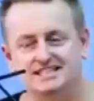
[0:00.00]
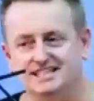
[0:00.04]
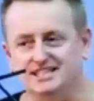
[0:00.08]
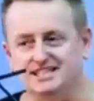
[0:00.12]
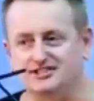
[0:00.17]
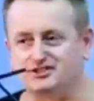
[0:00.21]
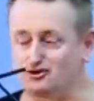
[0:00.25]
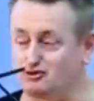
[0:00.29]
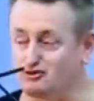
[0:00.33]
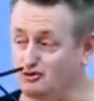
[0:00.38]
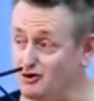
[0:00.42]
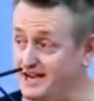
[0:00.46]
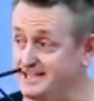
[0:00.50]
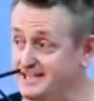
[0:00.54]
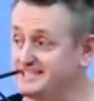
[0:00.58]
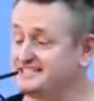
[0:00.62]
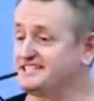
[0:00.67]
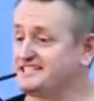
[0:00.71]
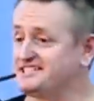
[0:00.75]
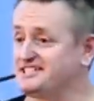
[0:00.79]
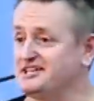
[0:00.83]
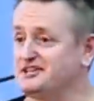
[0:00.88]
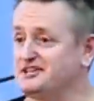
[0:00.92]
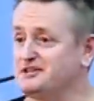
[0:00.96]
It's great
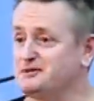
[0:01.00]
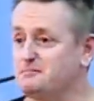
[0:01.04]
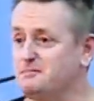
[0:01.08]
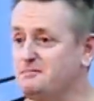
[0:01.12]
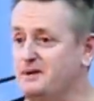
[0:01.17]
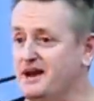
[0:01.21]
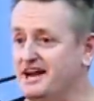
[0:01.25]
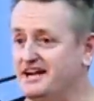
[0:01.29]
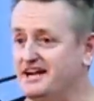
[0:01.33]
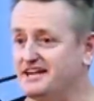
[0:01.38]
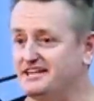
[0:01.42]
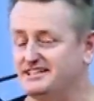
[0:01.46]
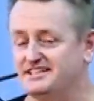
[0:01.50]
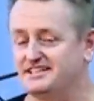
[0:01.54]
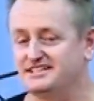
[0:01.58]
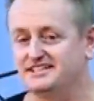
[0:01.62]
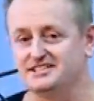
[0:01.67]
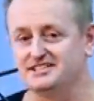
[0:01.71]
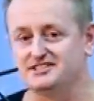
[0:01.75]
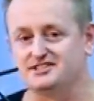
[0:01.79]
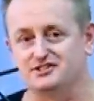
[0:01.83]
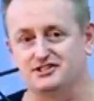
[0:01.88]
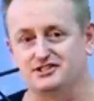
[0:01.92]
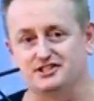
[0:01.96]
to see them
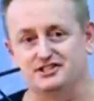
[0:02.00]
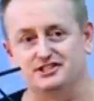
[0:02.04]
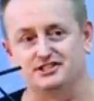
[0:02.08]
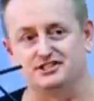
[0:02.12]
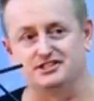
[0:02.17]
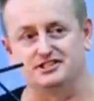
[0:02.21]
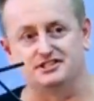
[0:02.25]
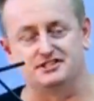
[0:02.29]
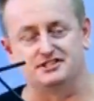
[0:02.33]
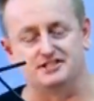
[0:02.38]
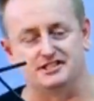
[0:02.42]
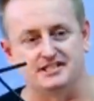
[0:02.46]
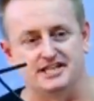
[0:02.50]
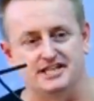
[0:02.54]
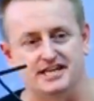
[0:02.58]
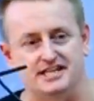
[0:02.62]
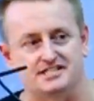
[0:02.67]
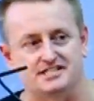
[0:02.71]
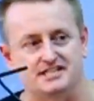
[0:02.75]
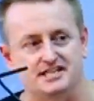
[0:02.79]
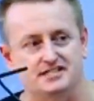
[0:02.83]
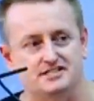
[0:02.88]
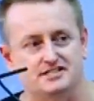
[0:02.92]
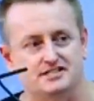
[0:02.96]
back into
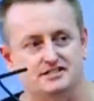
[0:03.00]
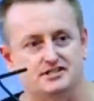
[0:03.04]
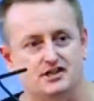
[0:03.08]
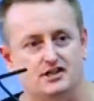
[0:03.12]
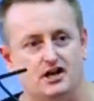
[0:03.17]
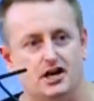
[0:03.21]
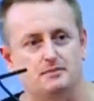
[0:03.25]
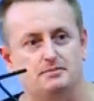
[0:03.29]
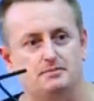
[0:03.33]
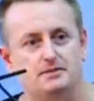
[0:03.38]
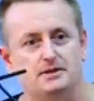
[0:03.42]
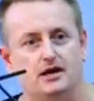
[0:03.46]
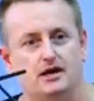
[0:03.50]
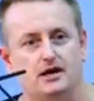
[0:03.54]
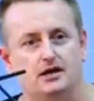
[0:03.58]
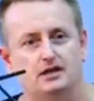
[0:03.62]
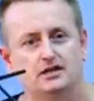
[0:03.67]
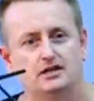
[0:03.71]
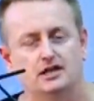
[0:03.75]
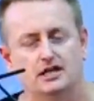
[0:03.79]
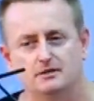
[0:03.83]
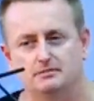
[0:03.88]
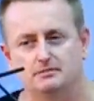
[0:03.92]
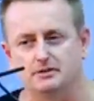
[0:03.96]
next season's
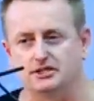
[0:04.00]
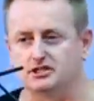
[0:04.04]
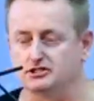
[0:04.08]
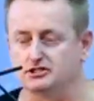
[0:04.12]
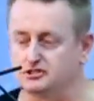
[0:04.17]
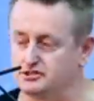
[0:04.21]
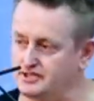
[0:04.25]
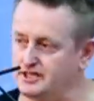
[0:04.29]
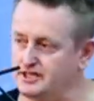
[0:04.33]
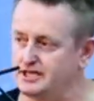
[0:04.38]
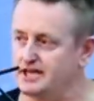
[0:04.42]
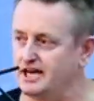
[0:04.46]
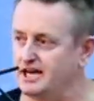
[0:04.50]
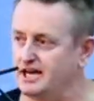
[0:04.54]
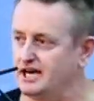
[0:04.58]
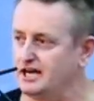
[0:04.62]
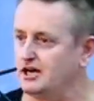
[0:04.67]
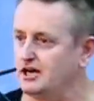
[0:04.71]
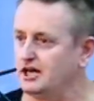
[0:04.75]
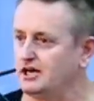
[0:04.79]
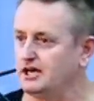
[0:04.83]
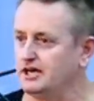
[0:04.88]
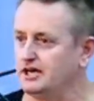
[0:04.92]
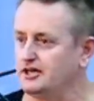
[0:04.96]
IPL because they
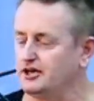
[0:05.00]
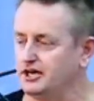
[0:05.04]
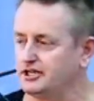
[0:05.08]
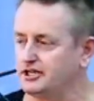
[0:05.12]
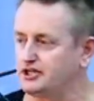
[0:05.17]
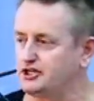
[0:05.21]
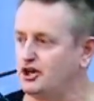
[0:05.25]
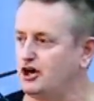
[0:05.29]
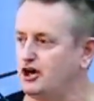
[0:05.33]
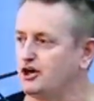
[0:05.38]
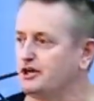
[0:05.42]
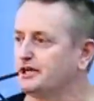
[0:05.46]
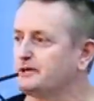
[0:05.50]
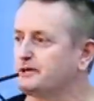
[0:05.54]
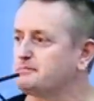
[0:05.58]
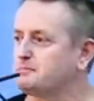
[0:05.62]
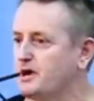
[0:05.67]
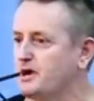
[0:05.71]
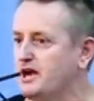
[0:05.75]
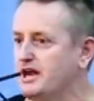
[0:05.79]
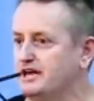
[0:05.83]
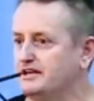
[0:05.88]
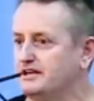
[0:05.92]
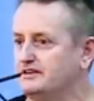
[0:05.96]
are an iconic
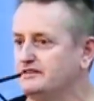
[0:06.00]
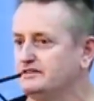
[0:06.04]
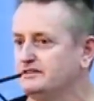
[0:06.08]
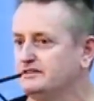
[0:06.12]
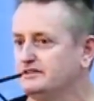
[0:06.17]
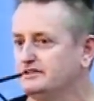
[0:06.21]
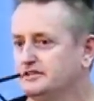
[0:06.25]
brand